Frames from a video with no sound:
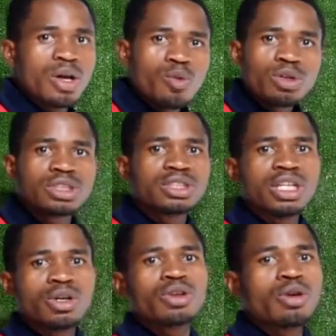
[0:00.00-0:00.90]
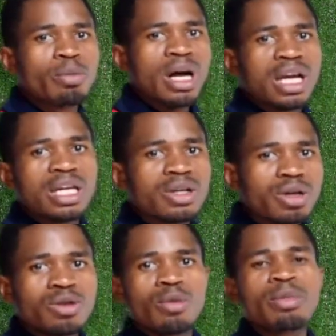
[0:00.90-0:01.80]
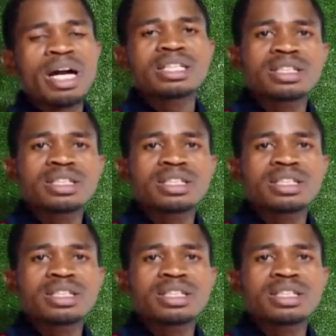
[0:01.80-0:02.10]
What is a whole number? A whole number